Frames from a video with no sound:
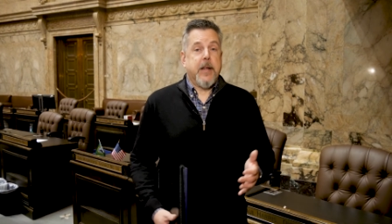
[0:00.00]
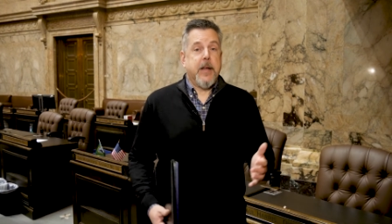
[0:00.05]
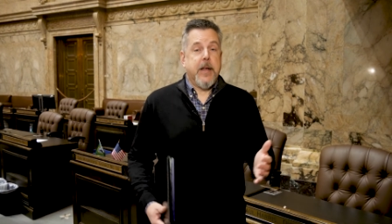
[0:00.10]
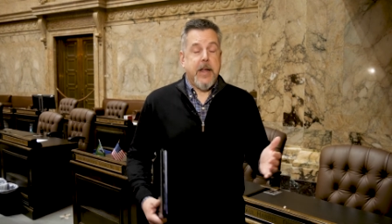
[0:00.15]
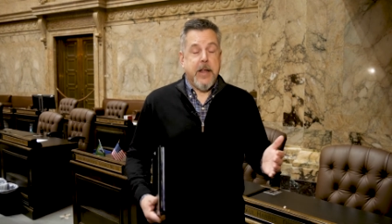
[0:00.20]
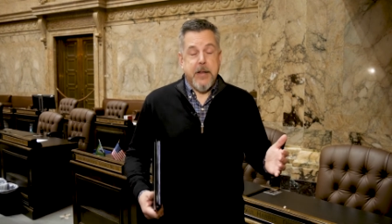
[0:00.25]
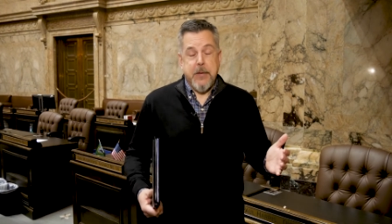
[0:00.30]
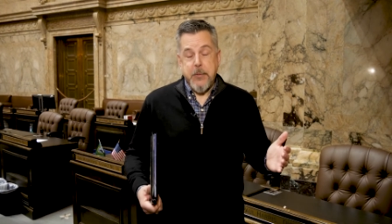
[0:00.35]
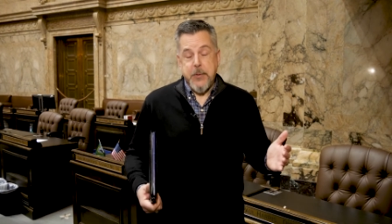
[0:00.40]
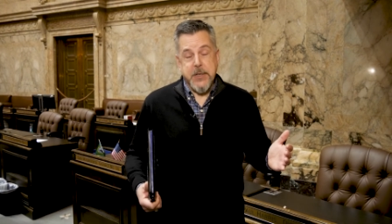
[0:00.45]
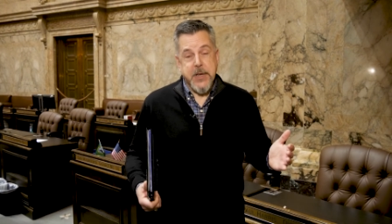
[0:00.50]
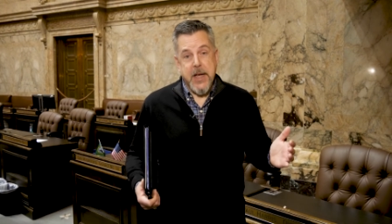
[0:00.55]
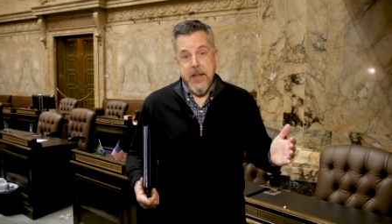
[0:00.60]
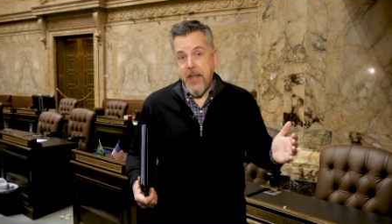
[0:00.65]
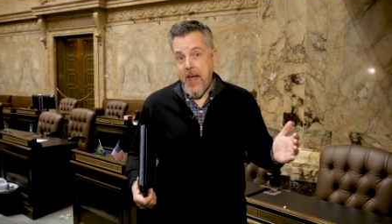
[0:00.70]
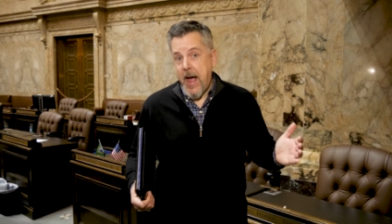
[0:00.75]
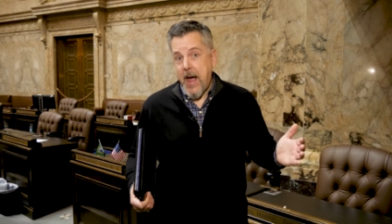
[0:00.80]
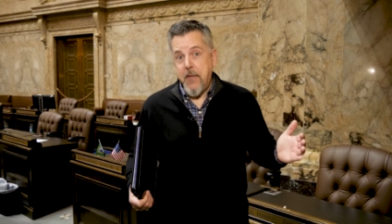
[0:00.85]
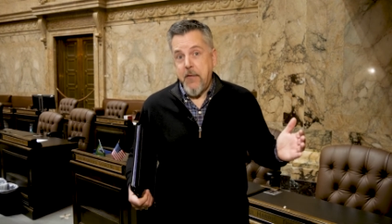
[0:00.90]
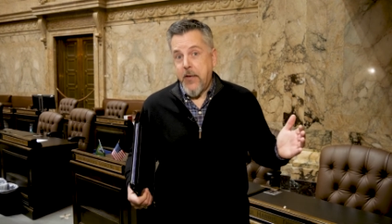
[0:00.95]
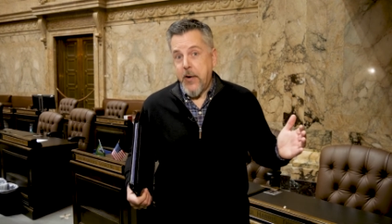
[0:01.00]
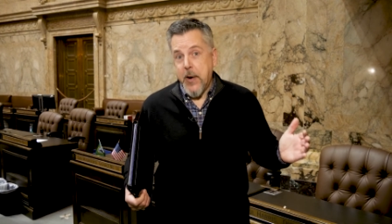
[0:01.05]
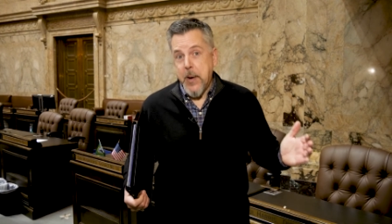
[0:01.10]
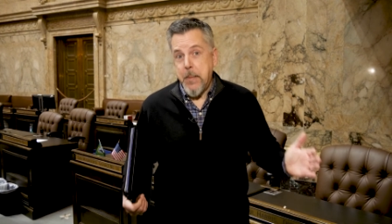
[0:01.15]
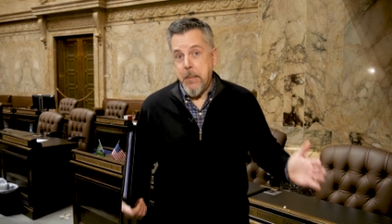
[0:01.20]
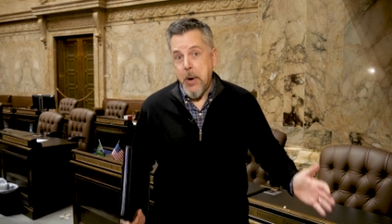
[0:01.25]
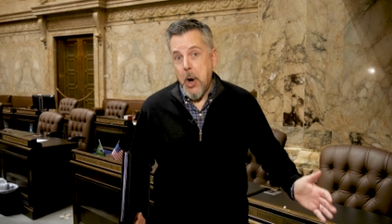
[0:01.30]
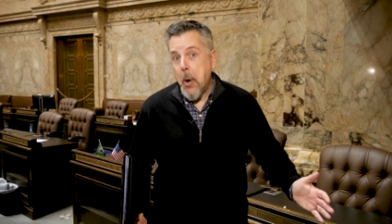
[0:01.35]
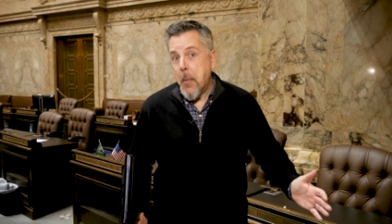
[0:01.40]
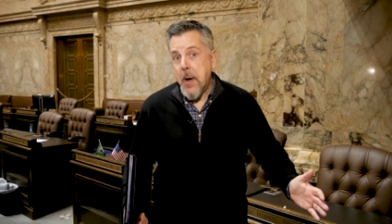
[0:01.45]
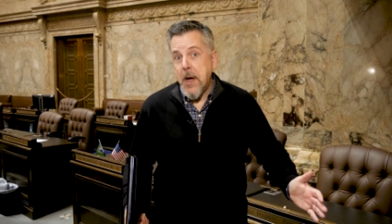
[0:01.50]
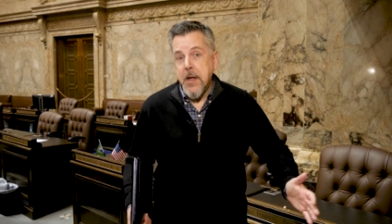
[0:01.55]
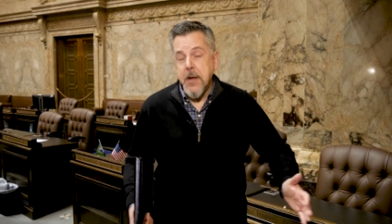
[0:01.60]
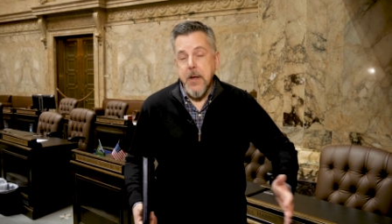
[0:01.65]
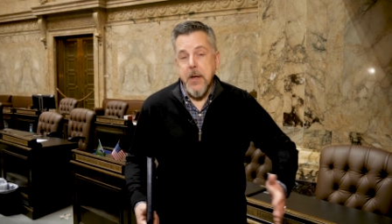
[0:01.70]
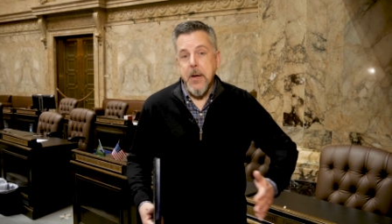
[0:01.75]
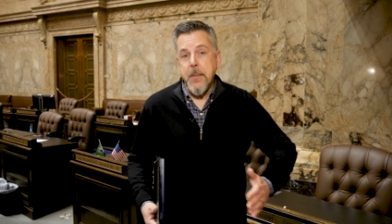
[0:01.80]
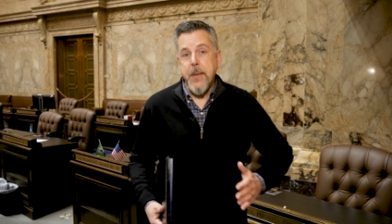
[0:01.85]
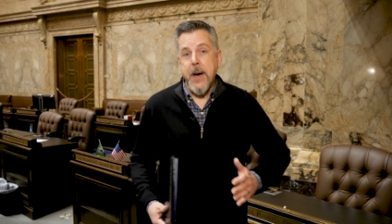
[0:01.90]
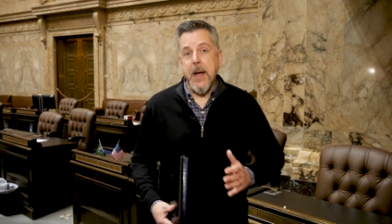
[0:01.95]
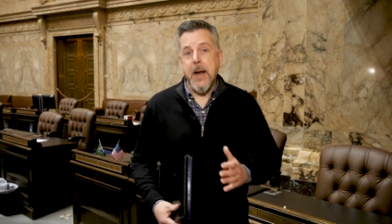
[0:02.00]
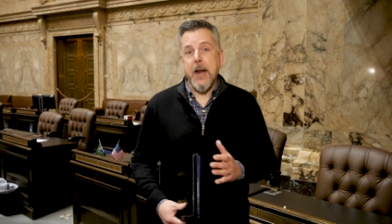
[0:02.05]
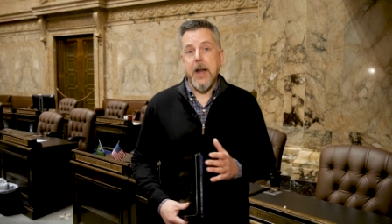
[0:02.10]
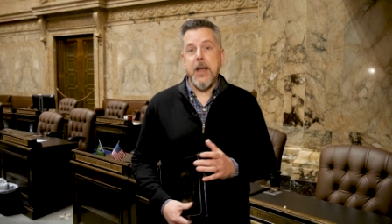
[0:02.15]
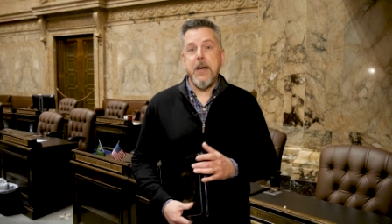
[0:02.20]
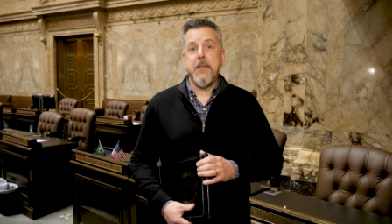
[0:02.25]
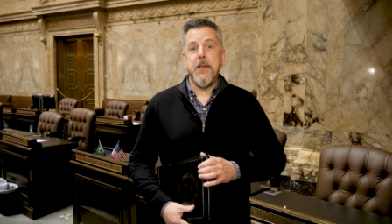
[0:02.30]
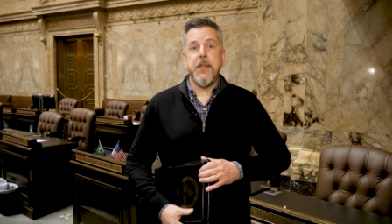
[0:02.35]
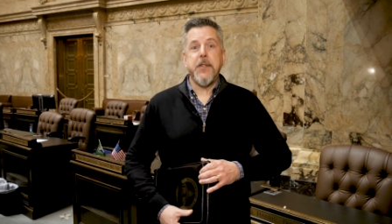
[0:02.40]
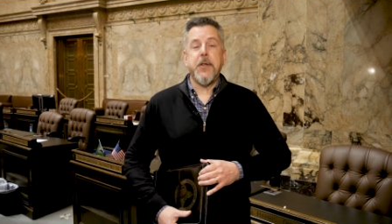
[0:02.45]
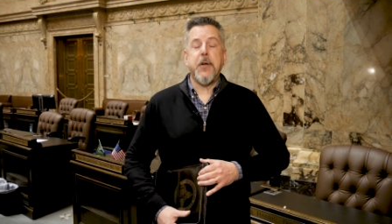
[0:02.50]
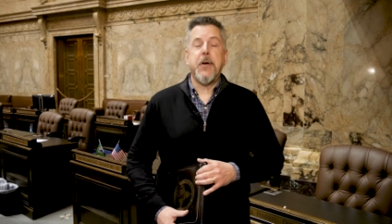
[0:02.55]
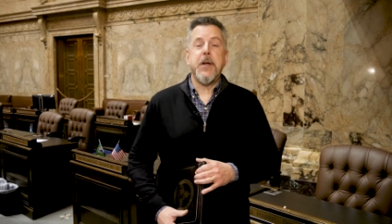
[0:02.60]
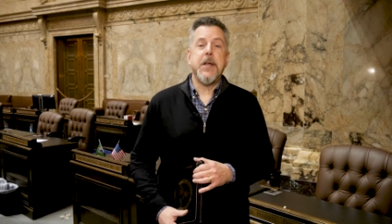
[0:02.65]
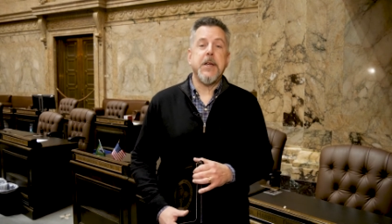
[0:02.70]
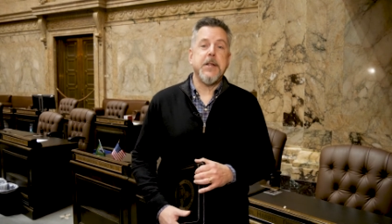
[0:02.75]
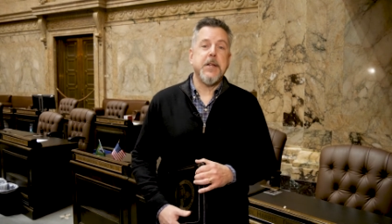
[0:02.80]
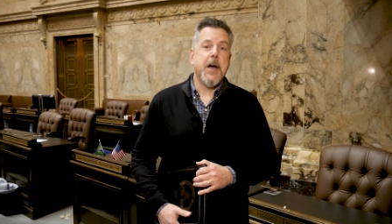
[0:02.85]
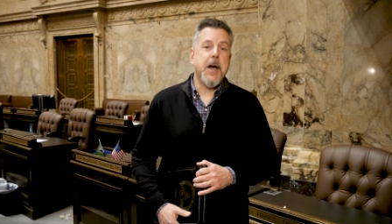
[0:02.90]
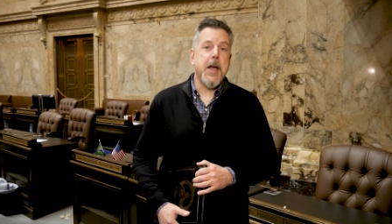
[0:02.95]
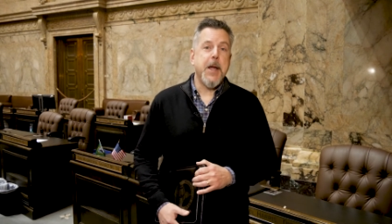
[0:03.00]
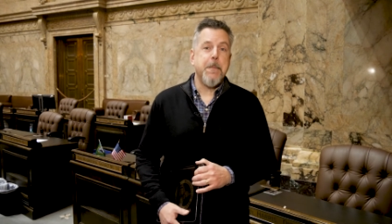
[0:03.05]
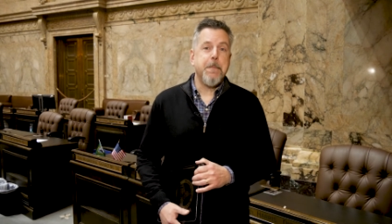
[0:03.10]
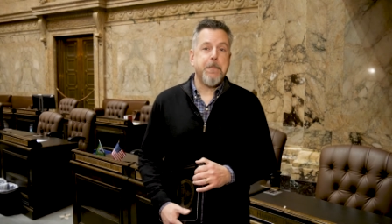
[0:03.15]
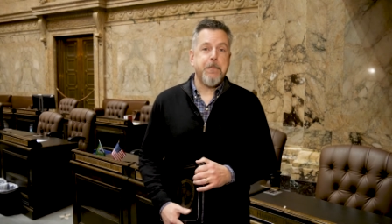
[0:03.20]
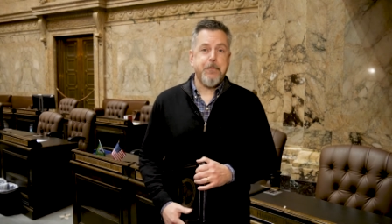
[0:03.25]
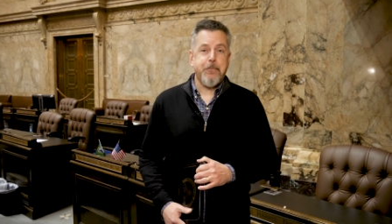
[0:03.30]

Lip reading: it was at that very moment, about 11:30 at night,